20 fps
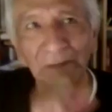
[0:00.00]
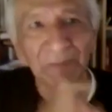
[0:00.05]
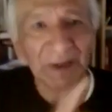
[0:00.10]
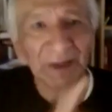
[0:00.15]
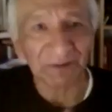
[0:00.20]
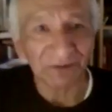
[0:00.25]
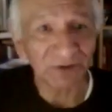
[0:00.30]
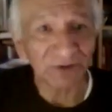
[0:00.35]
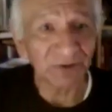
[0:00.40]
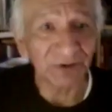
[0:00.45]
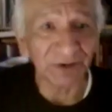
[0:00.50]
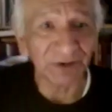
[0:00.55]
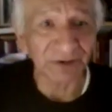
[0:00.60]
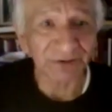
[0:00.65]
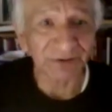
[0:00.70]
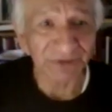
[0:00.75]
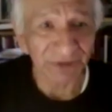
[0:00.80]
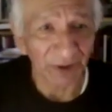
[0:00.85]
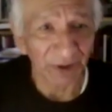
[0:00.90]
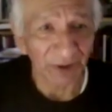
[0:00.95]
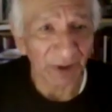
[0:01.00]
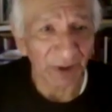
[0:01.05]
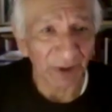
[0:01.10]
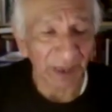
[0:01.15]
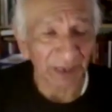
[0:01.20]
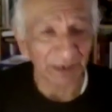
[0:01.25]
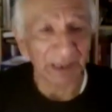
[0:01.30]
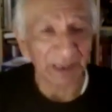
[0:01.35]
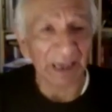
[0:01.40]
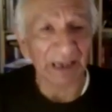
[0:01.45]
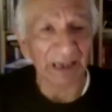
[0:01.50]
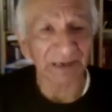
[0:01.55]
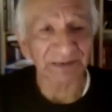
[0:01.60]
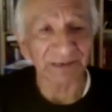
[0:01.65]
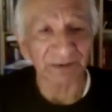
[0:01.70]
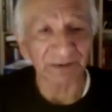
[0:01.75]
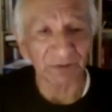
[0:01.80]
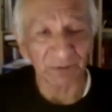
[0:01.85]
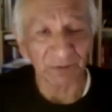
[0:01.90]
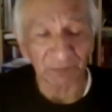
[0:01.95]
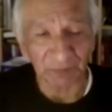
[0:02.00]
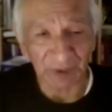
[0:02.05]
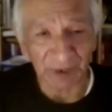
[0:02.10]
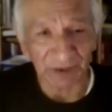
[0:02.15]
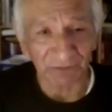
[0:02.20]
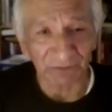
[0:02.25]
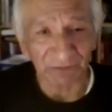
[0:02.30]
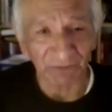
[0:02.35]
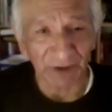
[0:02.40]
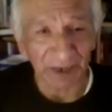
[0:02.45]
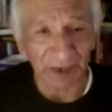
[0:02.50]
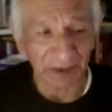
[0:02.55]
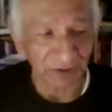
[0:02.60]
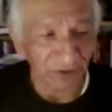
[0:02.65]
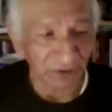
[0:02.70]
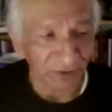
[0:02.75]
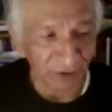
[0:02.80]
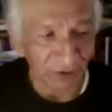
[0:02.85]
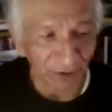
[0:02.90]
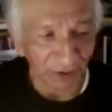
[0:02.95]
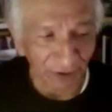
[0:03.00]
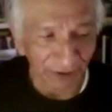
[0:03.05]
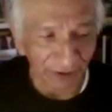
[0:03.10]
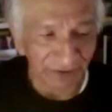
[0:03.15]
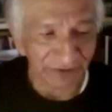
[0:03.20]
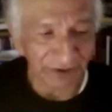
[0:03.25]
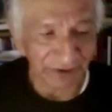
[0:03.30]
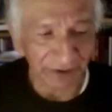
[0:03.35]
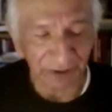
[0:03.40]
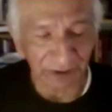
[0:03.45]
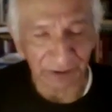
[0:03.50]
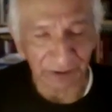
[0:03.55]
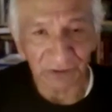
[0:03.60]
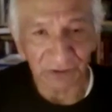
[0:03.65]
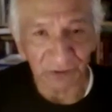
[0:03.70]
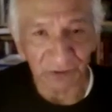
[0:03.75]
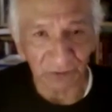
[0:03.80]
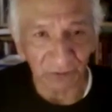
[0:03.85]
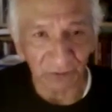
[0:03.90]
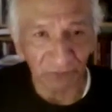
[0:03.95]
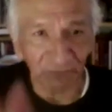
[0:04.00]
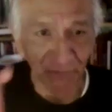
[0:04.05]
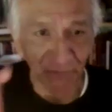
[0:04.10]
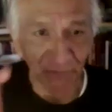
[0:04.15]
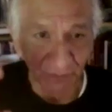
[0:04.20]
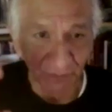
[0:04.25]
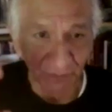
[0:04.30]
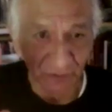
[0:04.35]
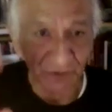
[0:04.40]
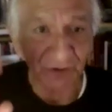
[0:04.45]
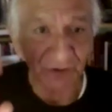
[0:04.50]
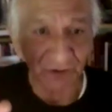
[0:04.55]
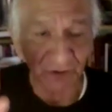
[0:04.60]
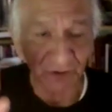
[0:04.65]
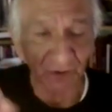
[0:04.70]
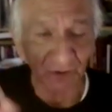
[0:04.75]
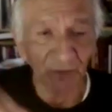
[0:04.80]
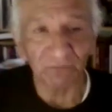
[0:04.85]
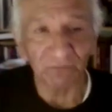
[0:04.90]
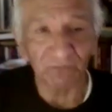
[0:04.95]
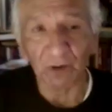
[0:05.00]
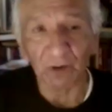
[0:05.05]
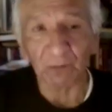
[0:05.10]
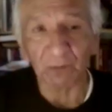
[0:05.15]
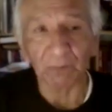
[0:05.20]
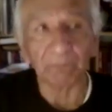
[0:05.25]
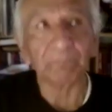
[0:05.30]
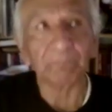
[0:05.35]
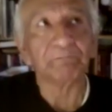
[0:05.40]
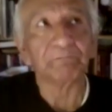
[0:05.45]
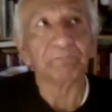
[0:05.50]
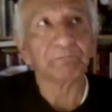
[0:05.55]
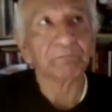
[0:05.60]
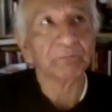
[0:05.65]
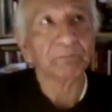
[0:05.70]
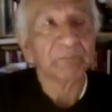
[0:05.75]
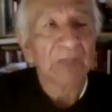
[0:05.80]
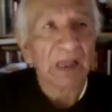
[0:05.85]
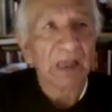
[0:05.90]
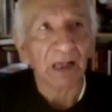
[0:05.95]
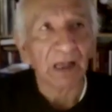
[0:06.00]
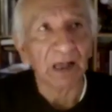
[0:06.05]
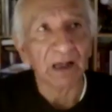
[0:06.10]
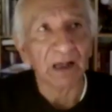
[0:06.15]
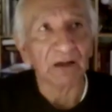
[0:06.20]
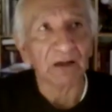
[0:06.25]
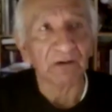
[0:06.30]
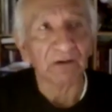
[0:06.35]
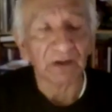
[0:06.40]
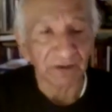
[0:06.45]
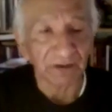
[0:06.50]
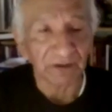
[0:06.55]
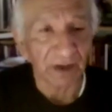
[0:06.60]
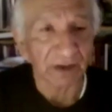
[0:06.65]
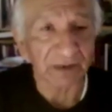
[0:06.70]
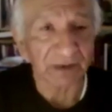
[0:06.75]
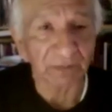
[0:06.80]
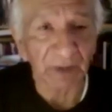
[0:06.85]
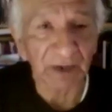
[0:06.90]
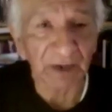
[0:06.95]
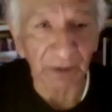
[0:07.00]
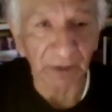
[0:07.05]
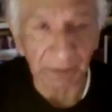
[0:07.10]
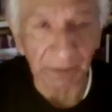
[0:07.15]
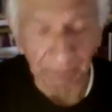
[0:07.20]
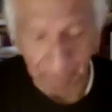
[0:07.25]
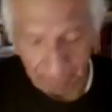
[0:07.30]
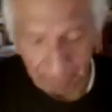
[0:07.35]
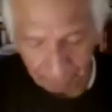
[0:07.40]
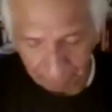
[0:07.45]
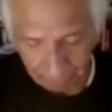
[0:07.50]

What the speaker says: about 2 years ago, I'd actually been invited to New York City to do a film, a documentary,